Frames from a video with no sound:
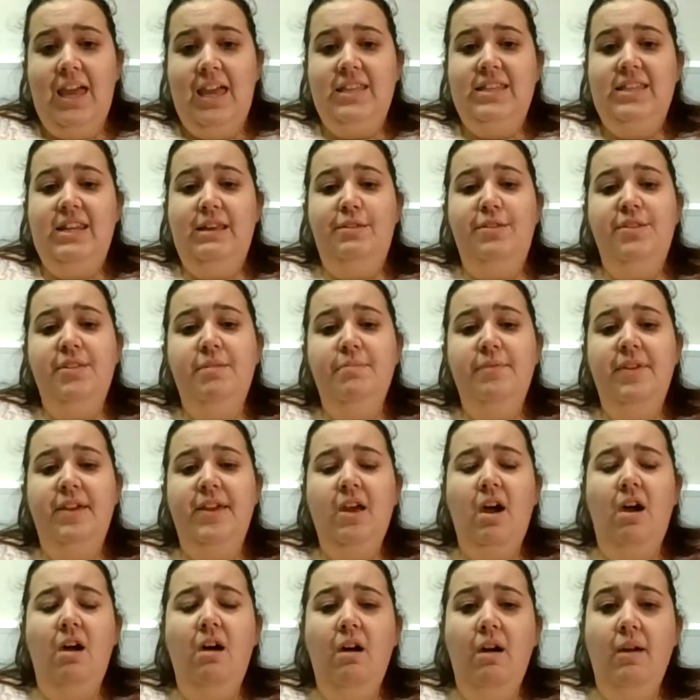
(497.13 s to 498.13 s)
Now, something
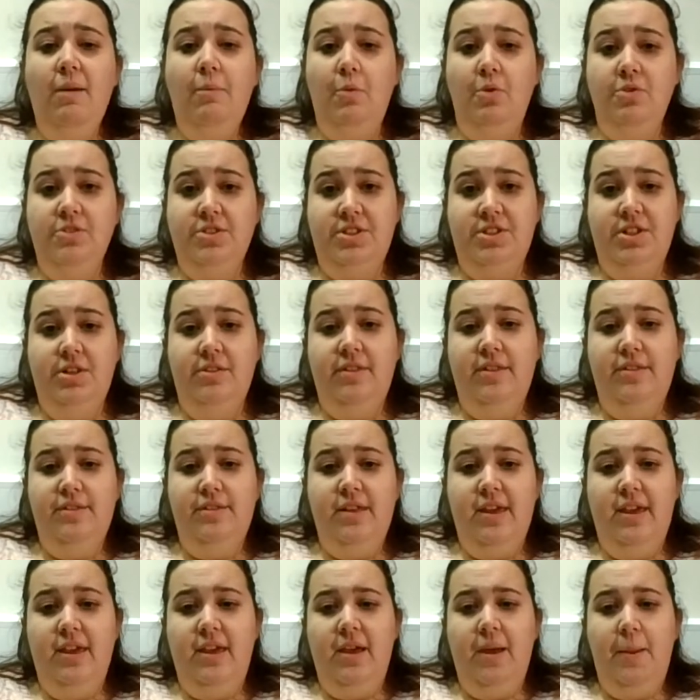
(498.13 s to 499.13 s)
I want to do this
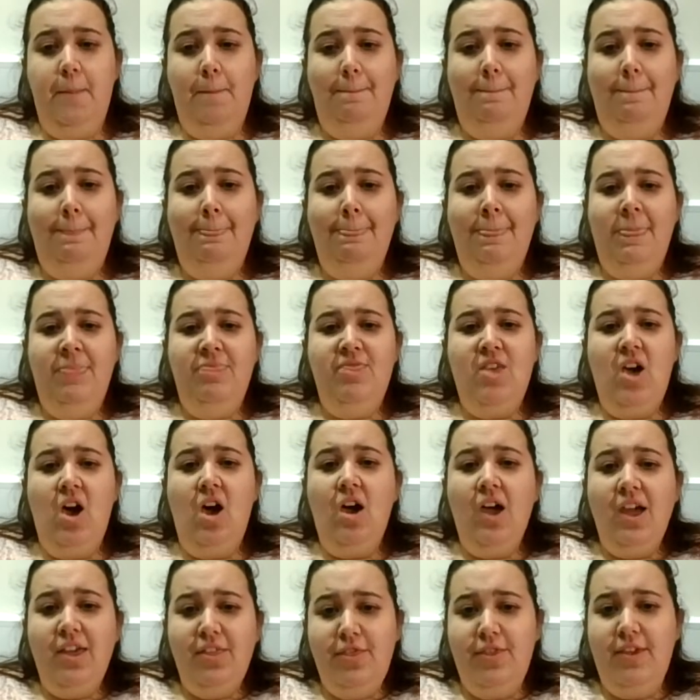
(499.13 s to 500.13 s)
year that
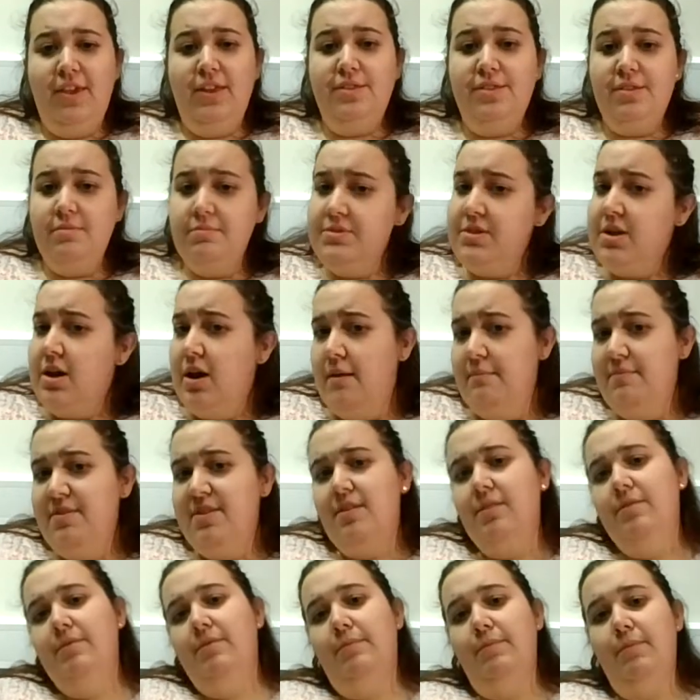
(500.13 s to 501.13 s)
I think sometimes
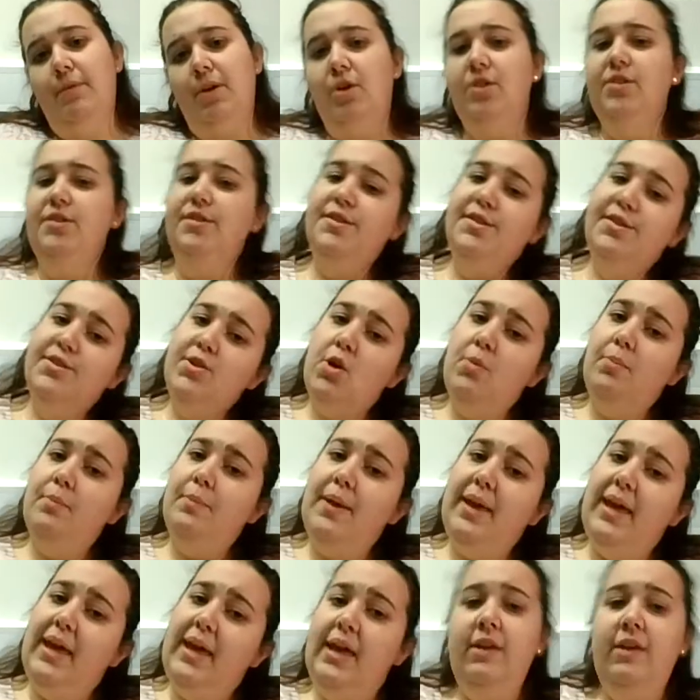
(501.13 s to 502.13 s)
can stop
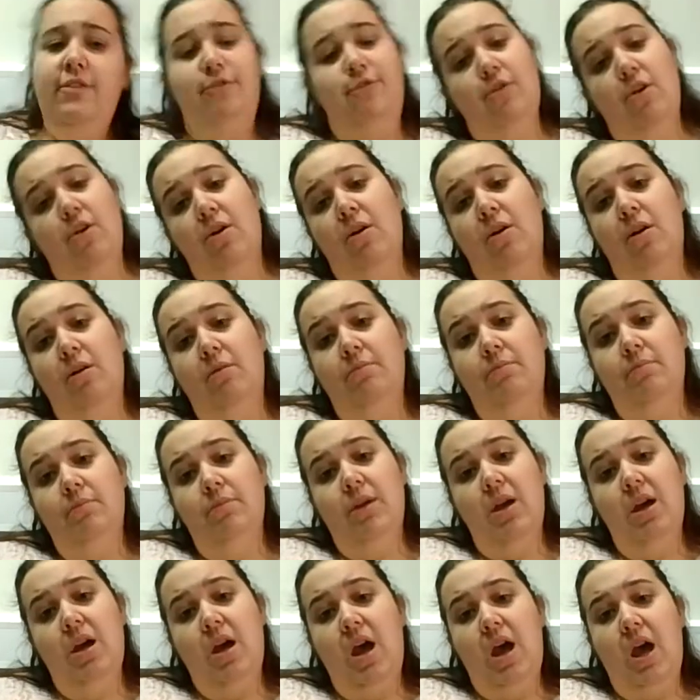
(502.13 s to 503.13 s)
me
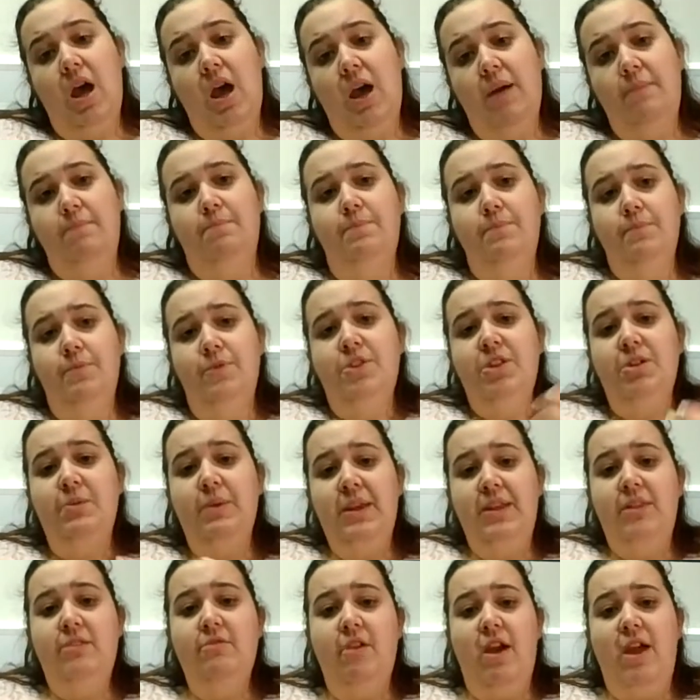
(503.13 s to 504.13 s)
from um,
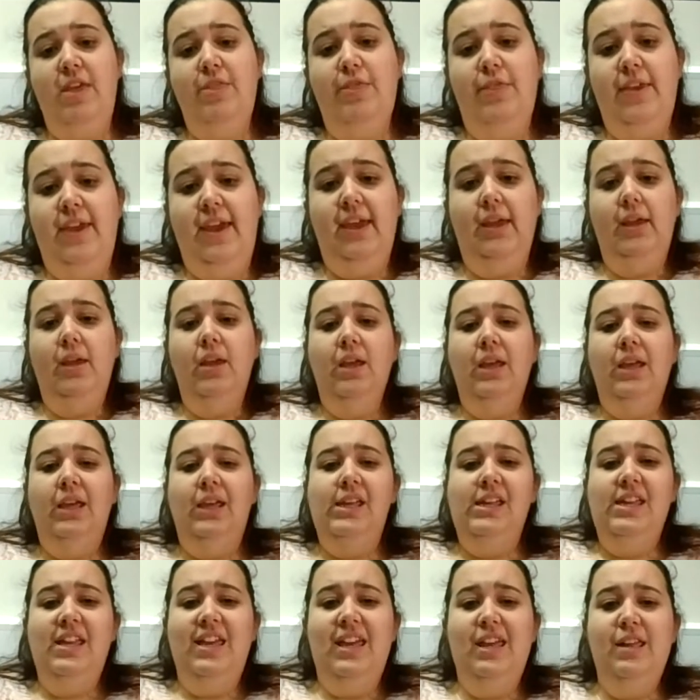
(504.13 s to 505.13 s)
doing the right thing
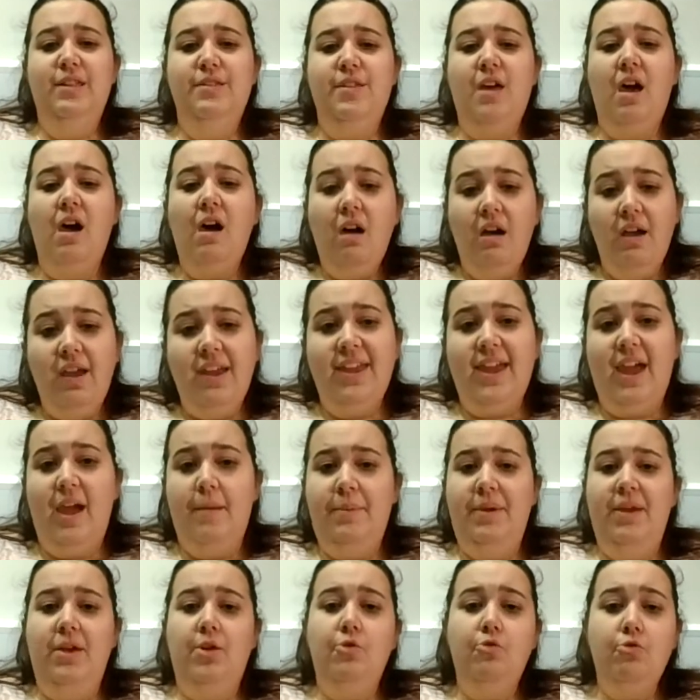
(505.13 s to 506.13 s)
is I get a
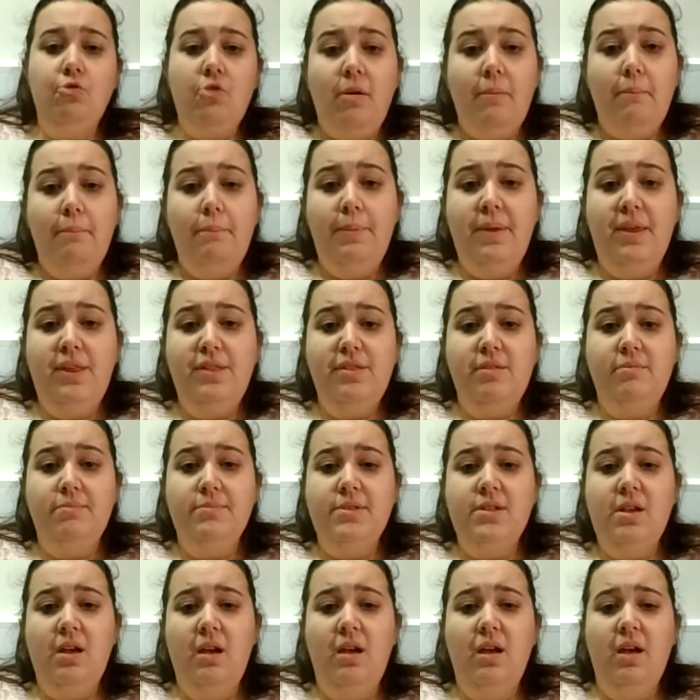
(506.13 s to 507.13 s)
bit grumpy
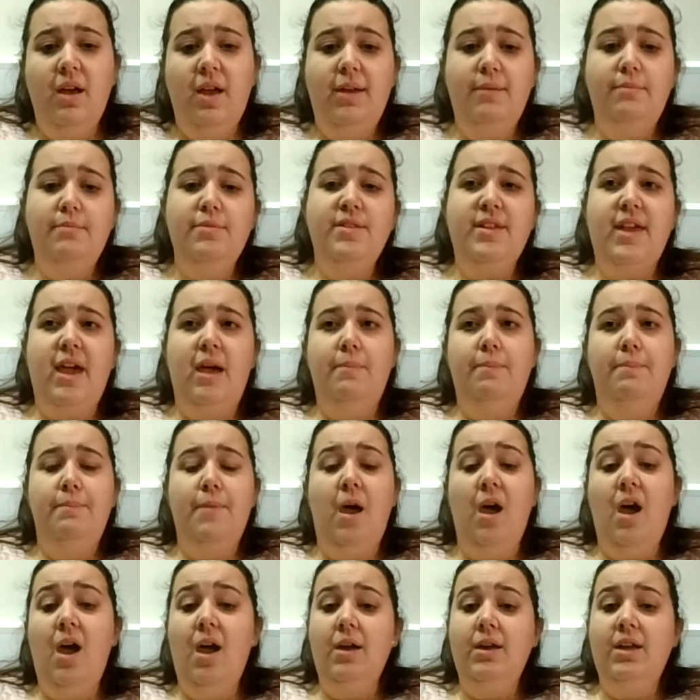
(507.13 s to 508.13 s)
sometimes. Get a,
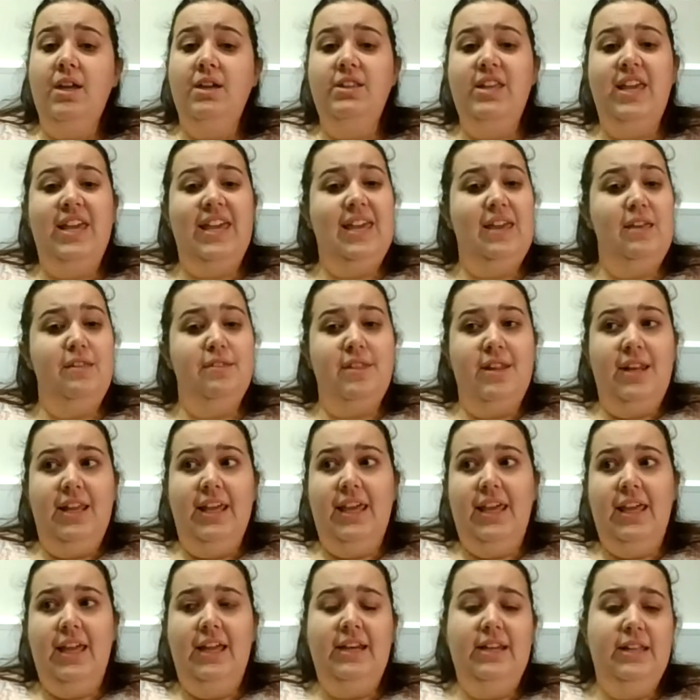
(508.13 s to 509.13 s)
I can
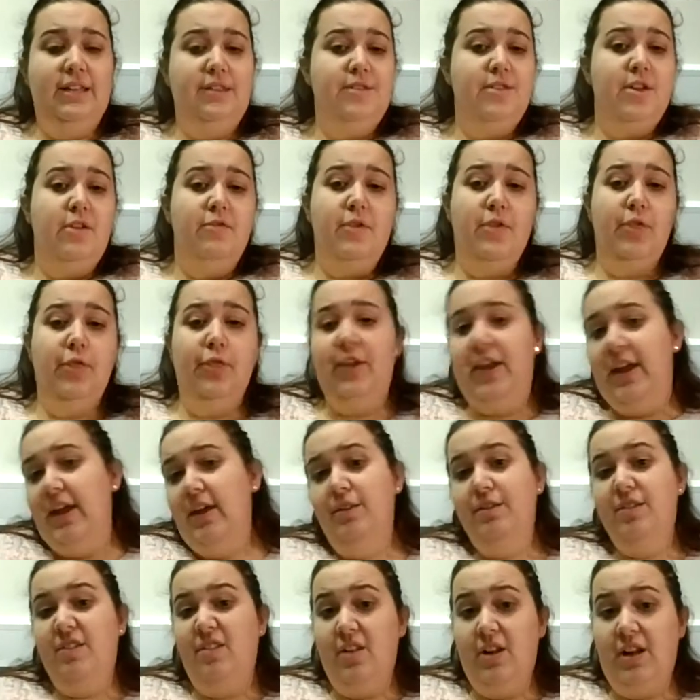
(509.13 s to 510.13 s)
easily list off a
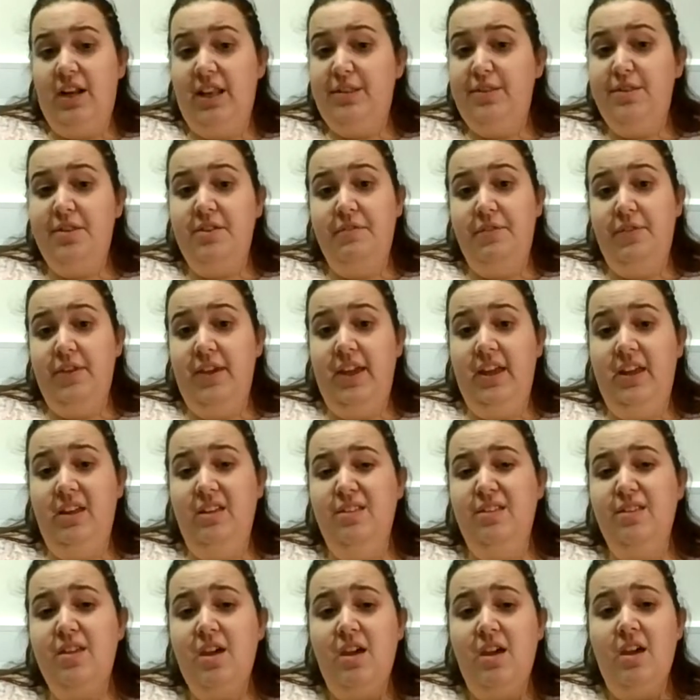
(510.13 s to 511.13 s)
things list of
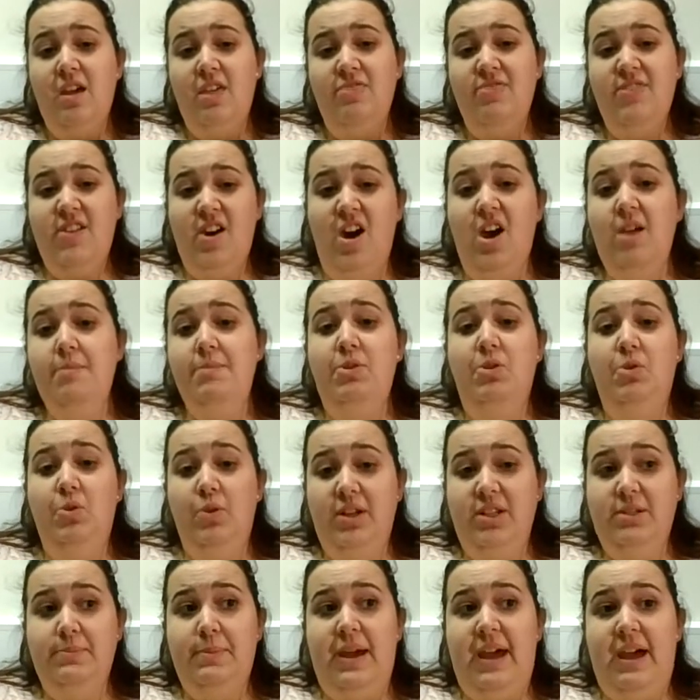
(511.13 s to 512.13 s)
things that I'm
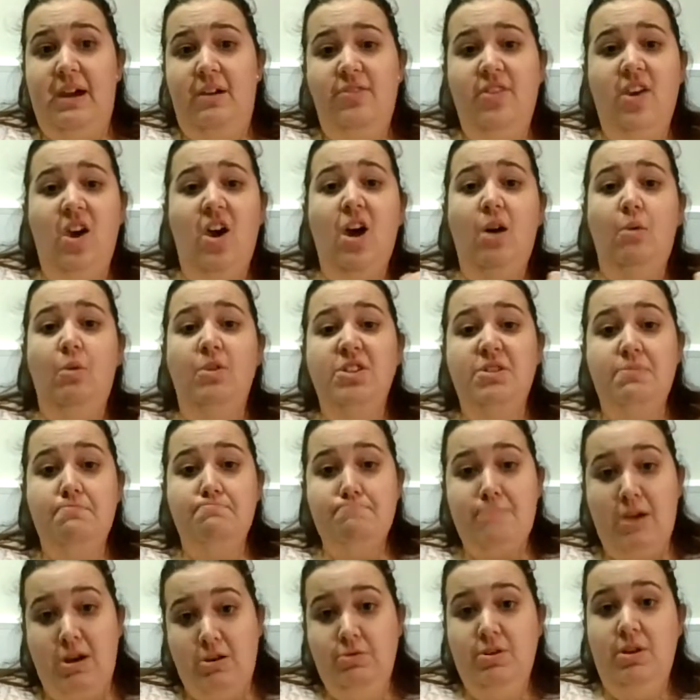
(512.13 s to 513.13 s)
annoyed about that I want to
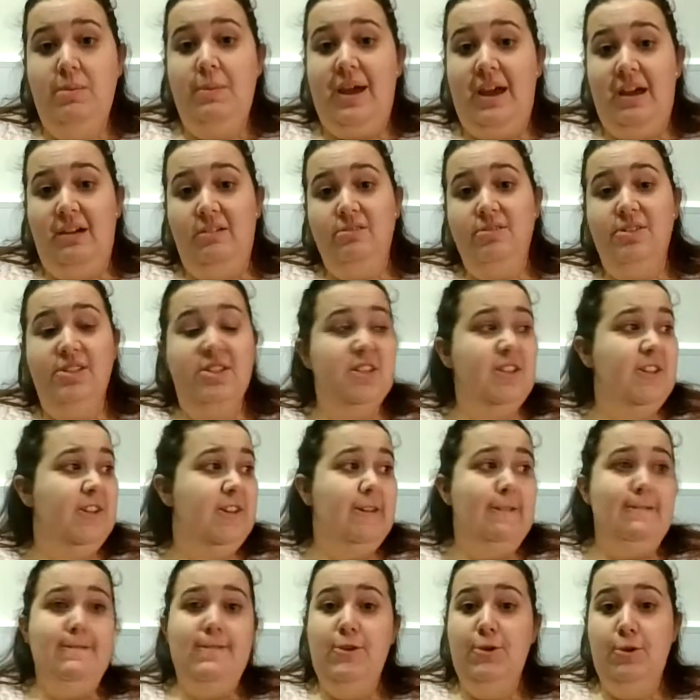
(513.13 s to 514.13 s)
moan about.
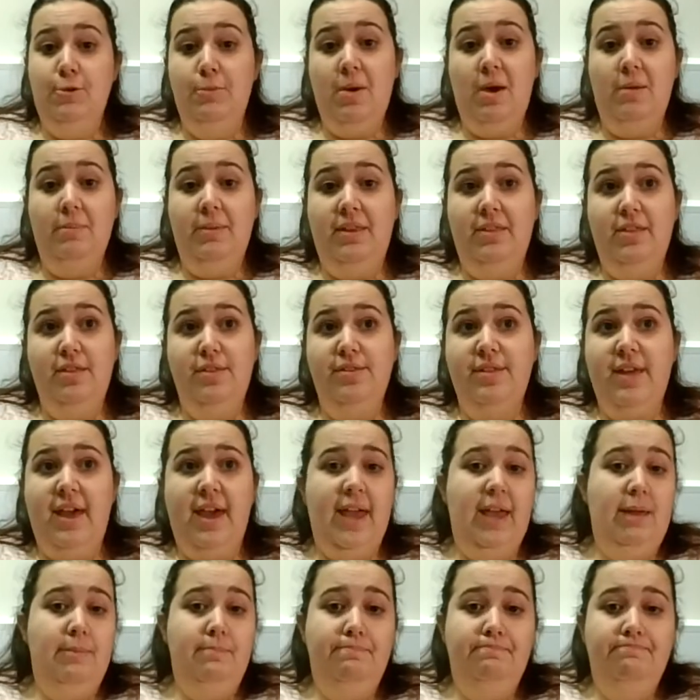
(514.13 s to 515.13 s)
You might be the
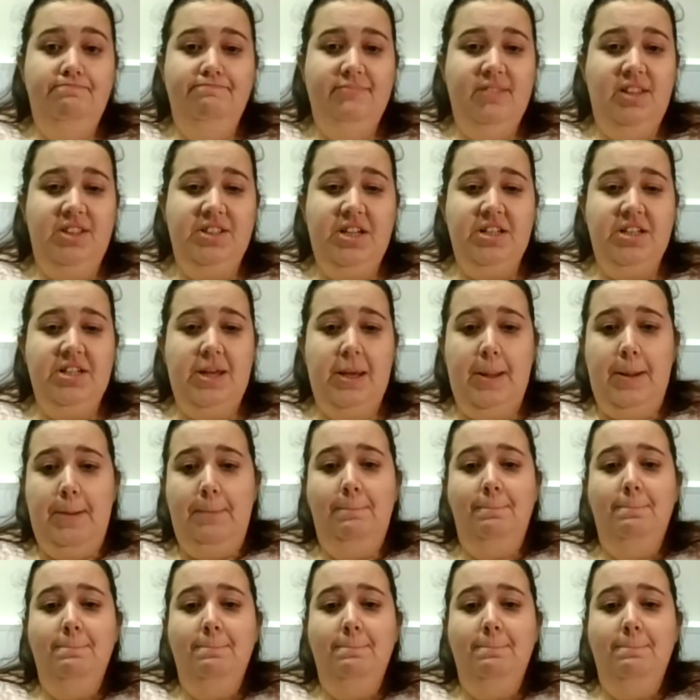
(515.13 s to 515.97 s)
same. I don't know.